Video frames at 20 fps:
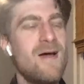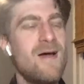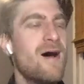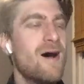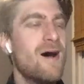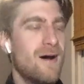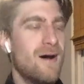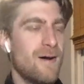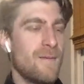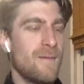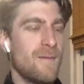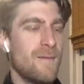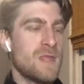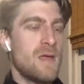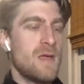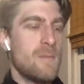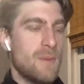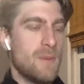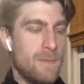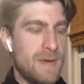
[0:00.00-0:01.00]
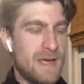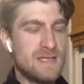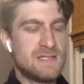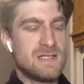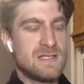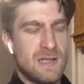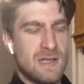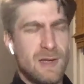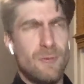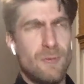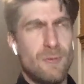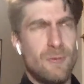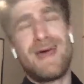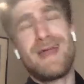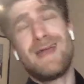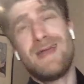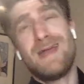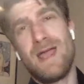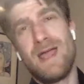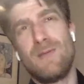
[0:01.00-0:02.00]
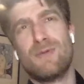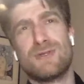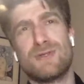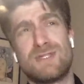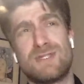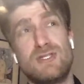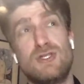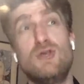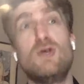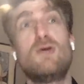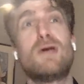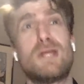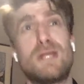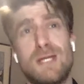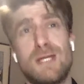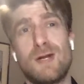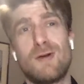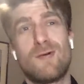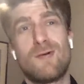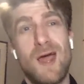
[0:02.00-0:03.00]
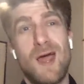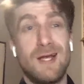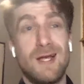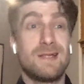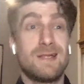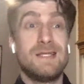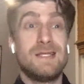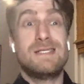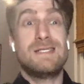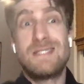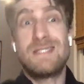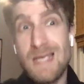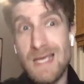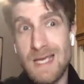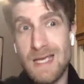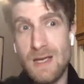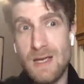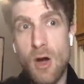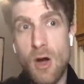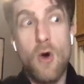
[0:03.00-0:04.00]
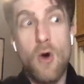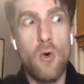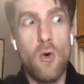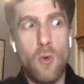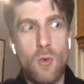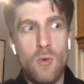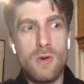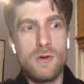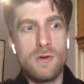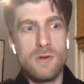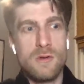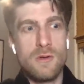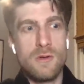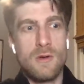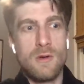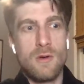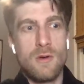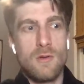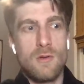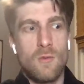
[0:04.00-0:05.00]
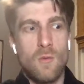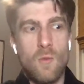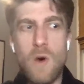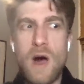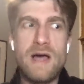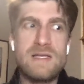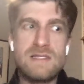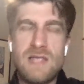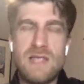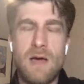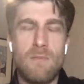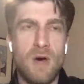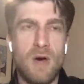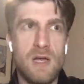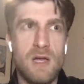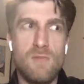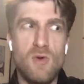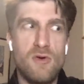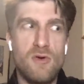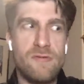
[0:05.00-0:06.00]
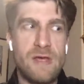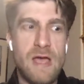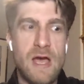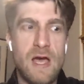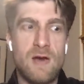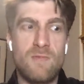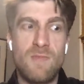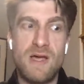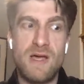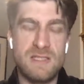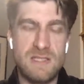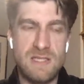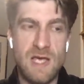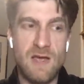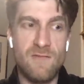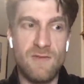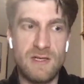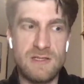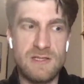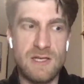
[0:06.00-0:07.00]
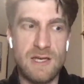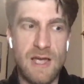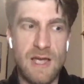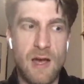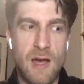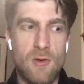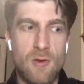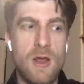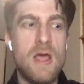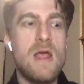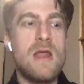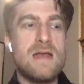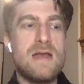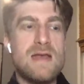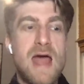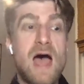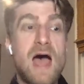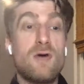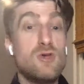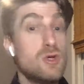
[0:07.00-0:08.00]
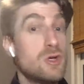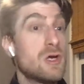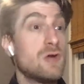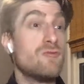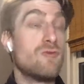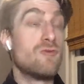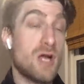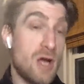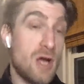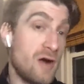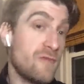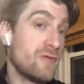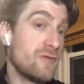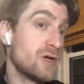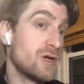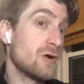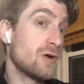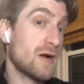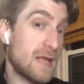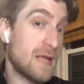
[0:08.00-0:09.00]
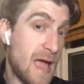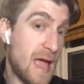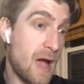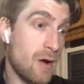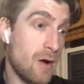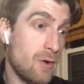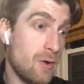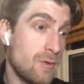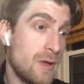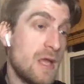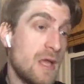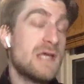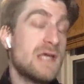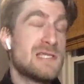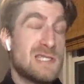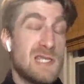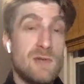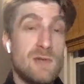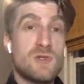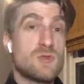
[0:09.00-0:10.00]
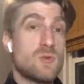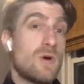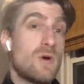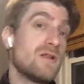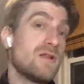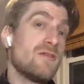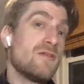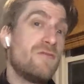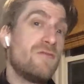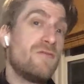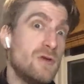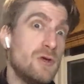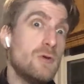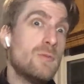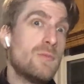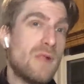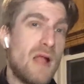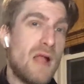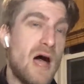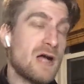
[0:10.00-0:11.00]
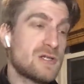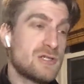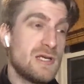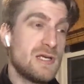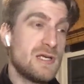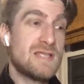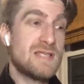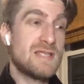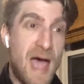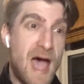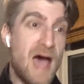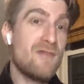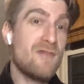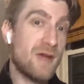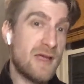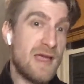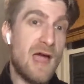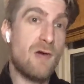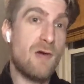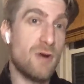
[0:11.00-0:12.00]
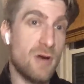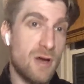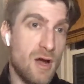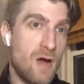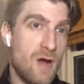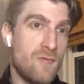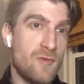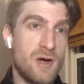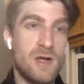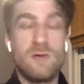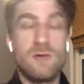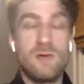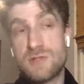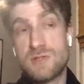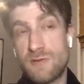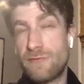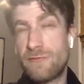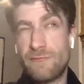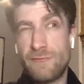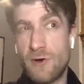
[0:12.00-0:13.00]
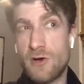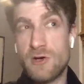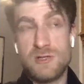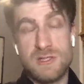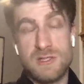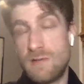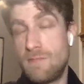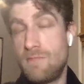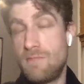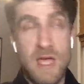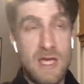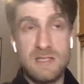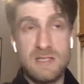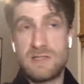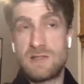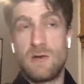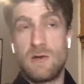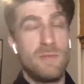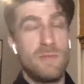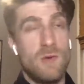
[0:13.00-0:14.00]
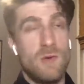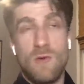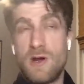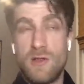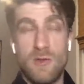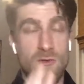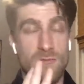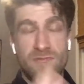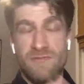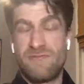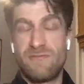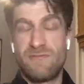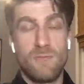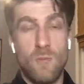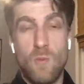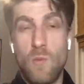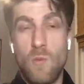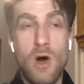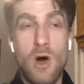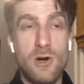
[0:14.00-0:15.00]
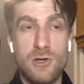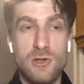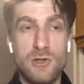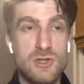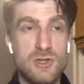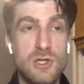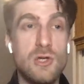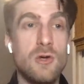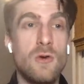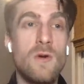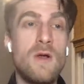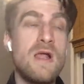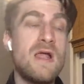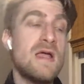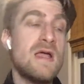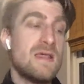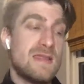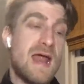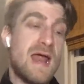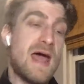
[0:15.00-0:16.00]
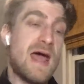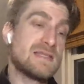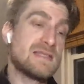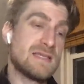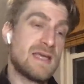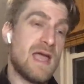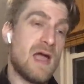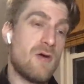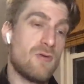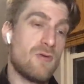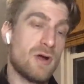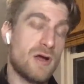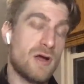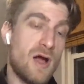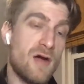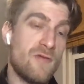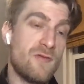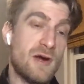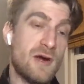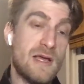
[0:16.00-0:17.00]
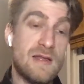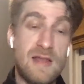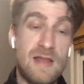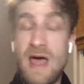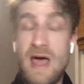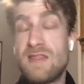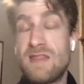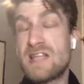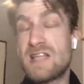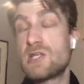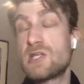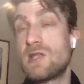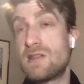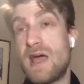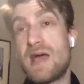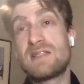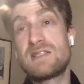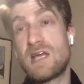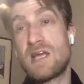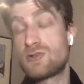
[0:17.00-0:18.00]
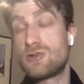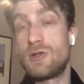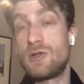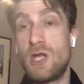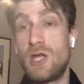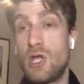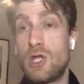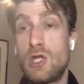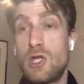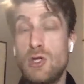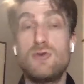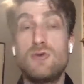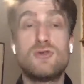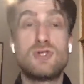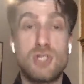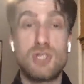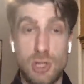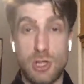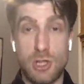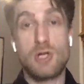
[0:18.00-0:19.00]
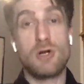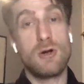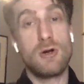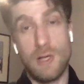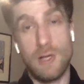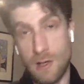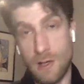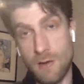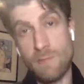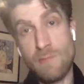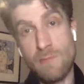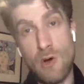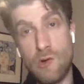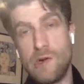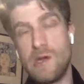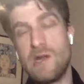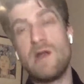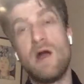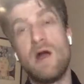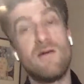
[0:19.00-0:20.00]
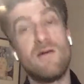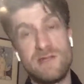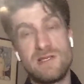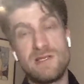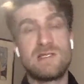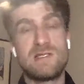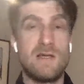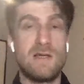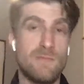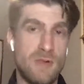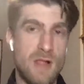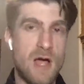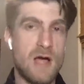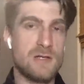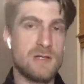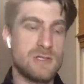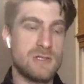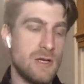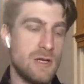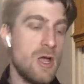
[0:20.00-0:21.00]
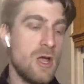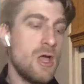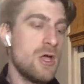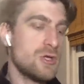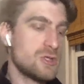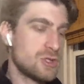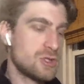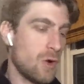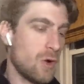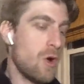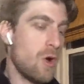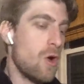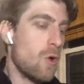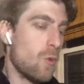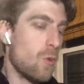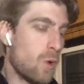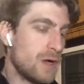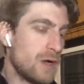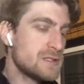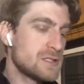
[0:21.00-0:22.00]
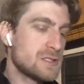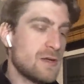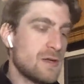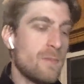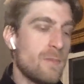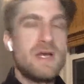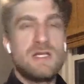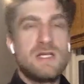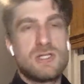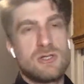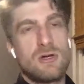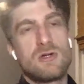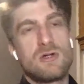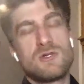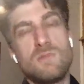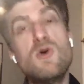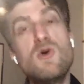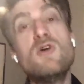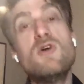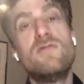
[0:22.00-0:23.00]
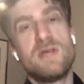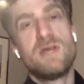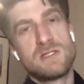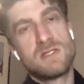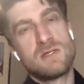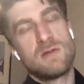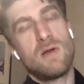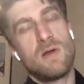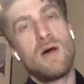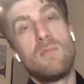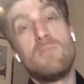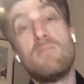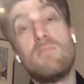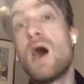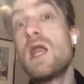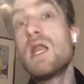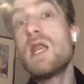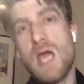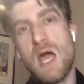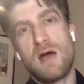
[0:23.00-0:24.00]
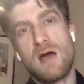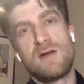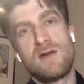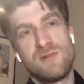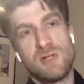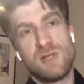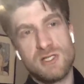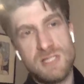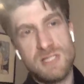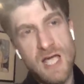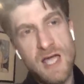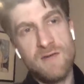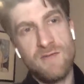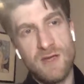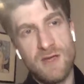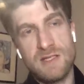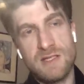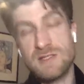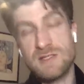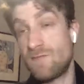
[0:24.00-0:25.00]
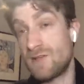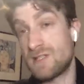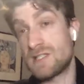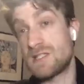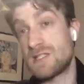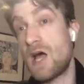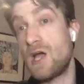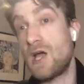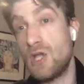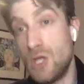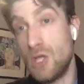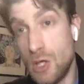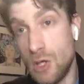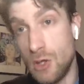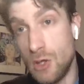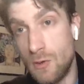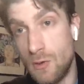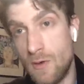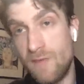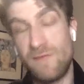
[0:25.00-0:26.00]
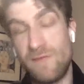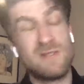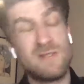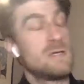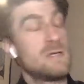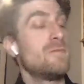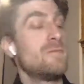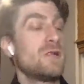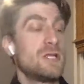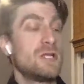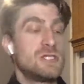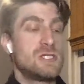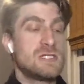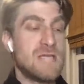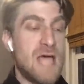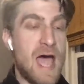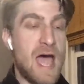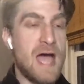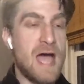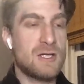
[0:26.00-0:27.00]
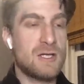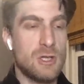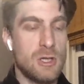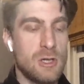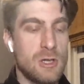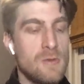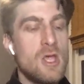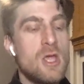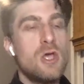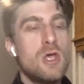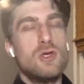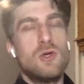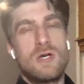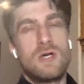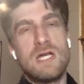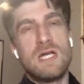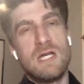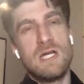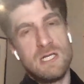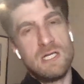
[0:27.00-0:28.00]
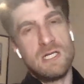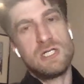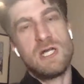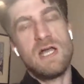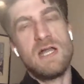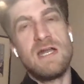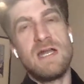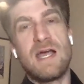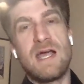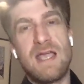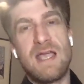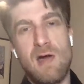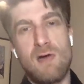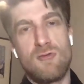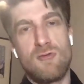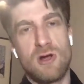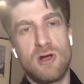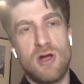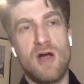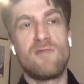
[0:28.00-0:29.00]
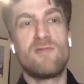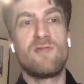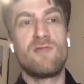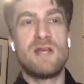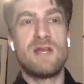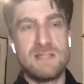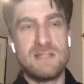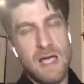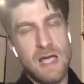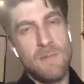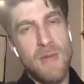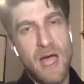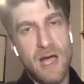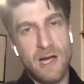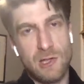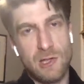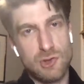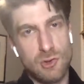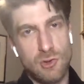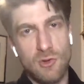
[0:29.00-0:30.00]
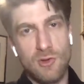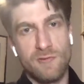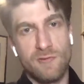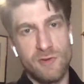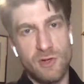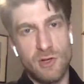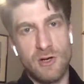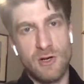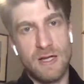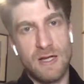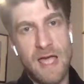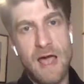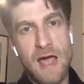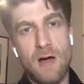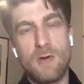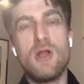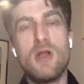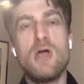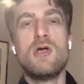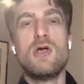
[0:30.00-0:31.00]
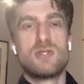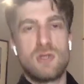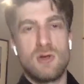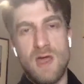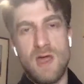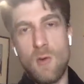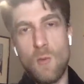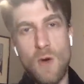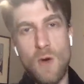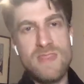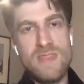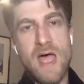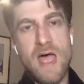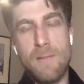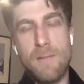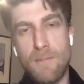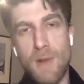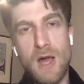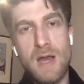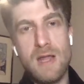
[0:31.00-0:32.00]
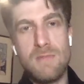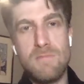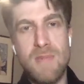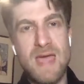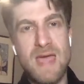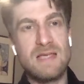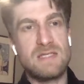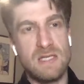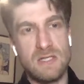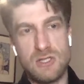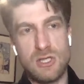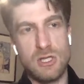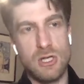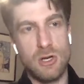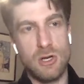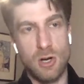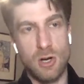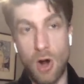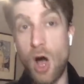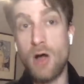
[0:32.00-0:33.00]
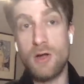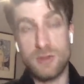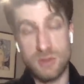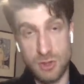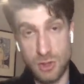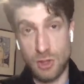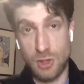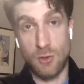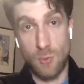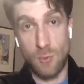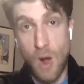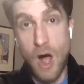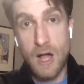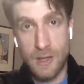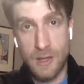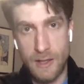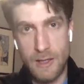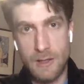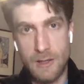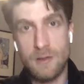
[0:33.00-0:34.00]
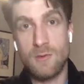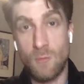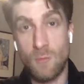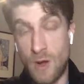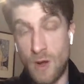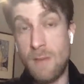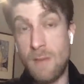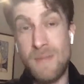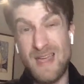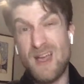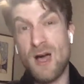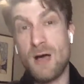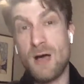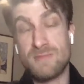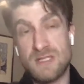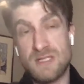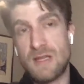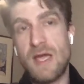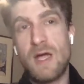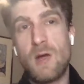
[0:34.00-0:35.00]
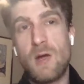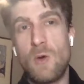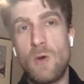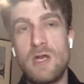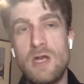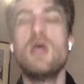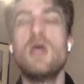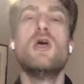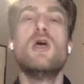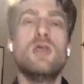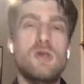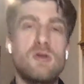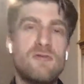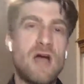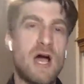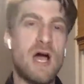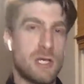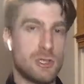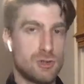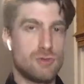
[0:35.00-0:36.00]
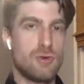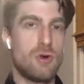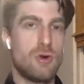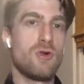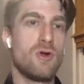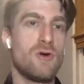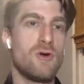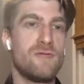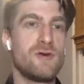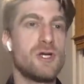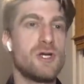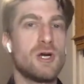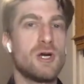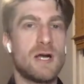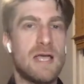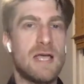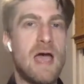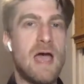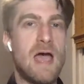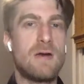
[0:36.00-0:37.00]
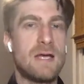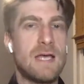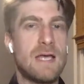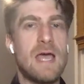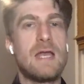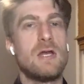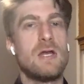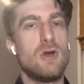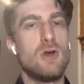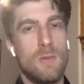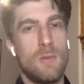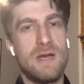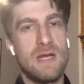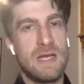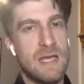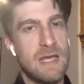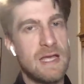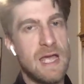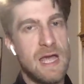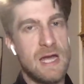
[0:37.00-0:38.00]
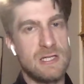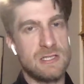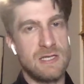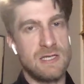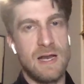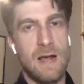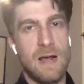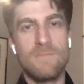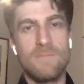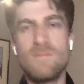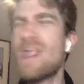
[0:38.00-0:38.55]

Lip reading: But basically what that enables is you could theoretically see, oh, why is that money moving out of my savings account? Now you can recover your account. Steem is one of the few blockchains to have account recovery. It was the first, that may still be one of the 1 or 2 that has account recovery. And that's actually a huge security component of the Steem blockchain. So once somebody starts moving money out of your savings, if it's not you, if it's a malicious actor, you can initiate an account recovery and take back control of your account, so that when that money makes it to your wallet, when it becomes liquid, you've got control over your account again, and nobody can cash that out.